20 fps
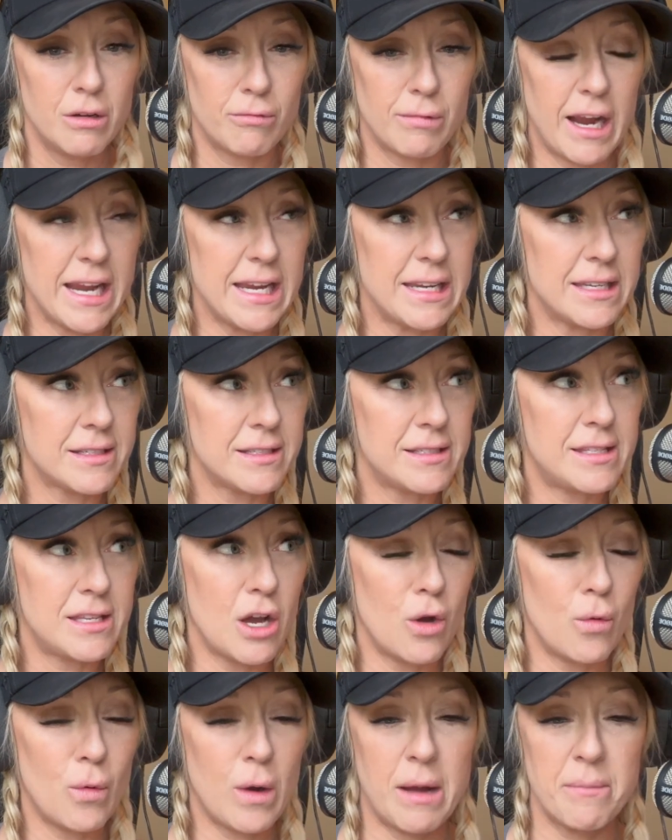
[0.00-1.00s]
Right.
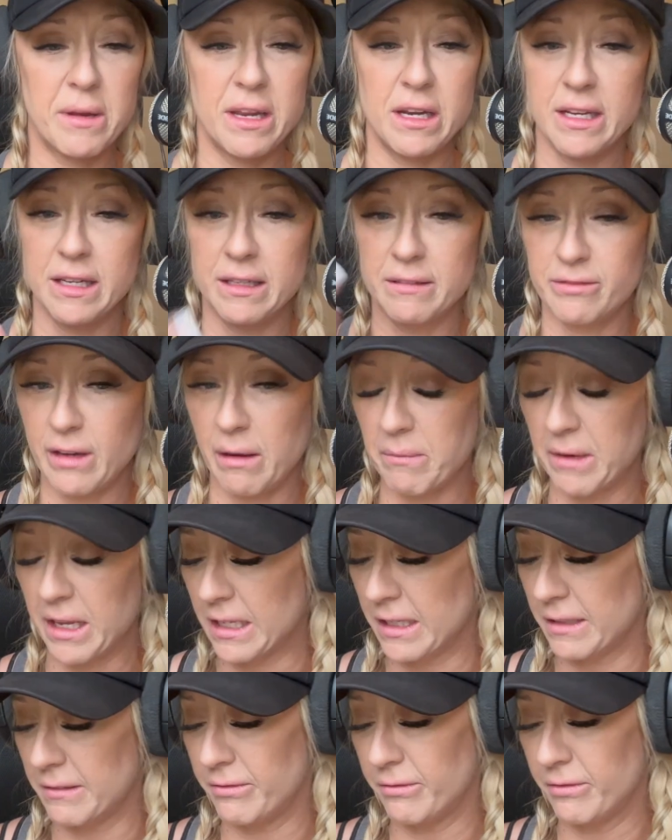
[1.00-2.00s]
So I'm going
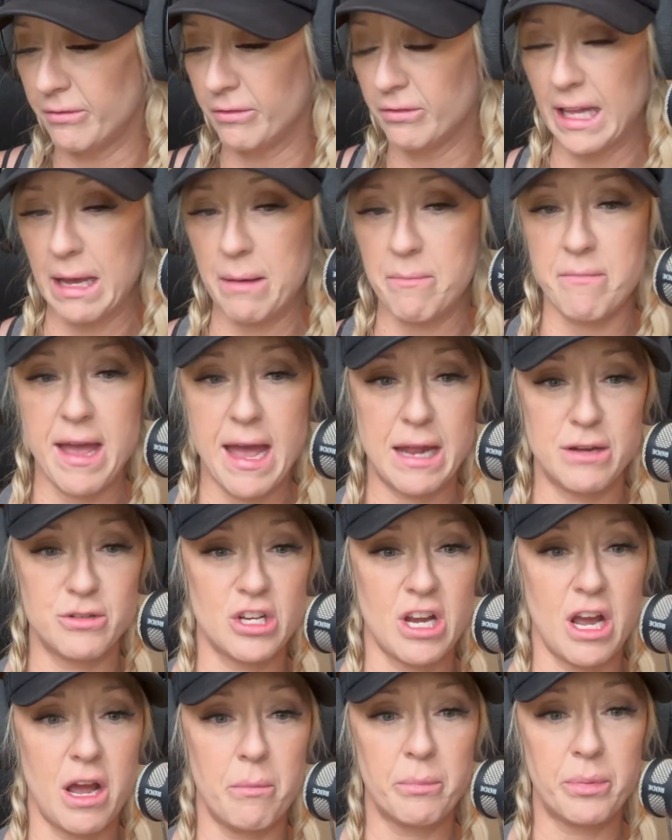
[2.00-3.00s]
to let Matt
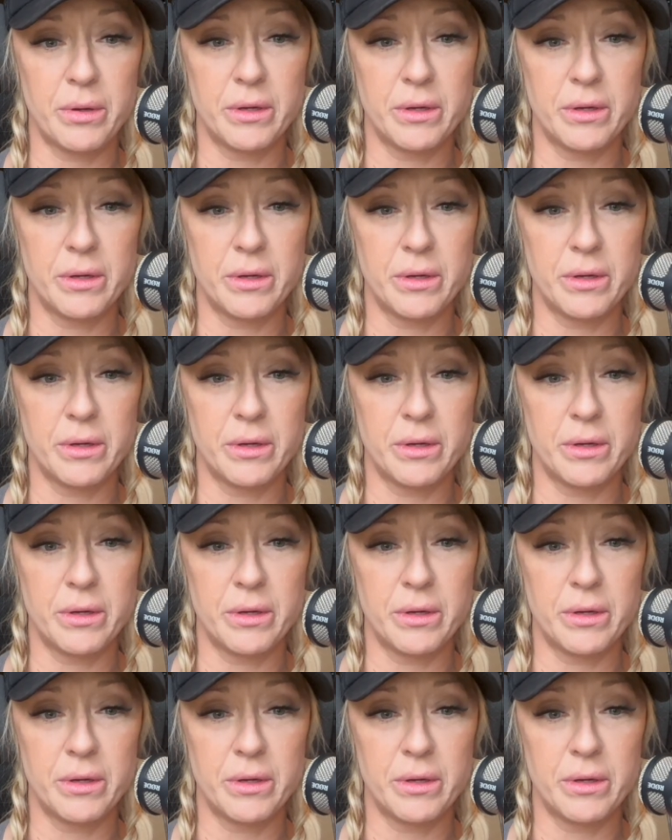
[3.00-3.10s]
jump.